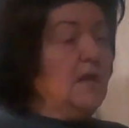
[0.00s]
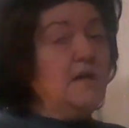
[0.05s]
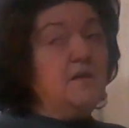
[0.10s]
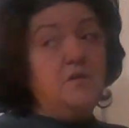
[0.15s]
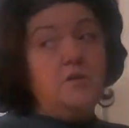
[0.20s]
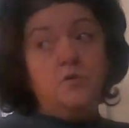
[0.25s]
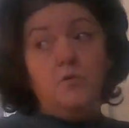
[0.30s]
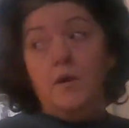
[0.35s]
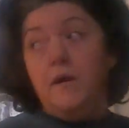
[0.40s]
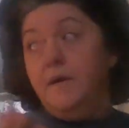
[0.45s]

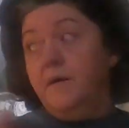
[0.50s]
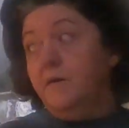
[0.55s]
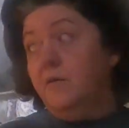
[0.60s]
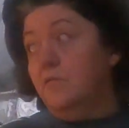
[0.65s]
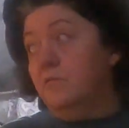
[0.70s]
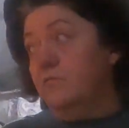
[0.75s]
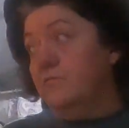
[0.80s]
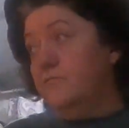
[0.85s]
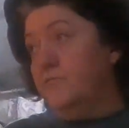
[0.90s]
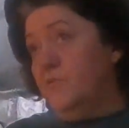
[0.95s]
I do
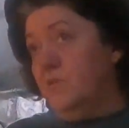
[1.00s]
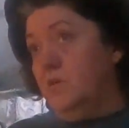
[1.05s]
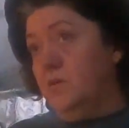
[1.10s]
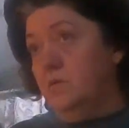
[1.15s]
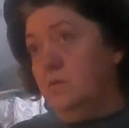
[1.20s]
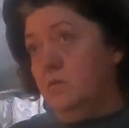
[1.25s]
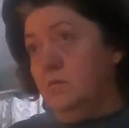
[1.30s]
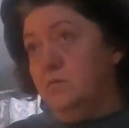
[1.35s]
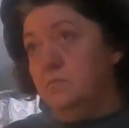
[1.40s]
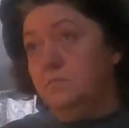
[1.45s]
have
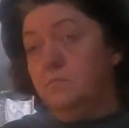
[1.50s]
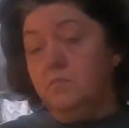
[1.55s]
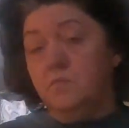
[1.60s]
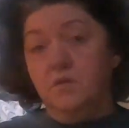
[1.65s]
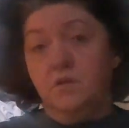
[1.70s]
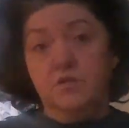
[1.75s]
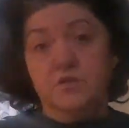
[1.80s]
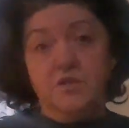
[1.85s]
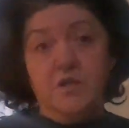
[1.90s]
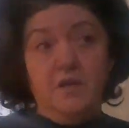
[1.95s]
um,
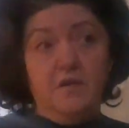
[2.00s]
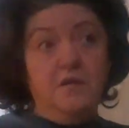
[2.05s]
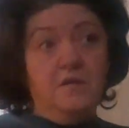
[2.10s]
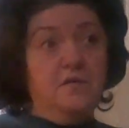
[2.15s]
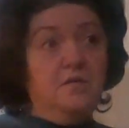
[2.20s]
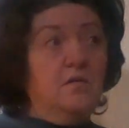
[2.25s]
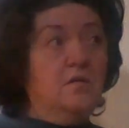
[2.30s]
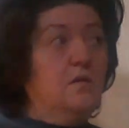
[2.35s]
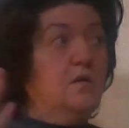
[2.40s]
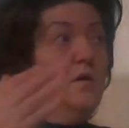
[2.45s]
a
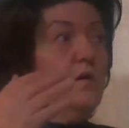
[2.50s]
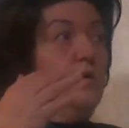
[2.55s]
shed.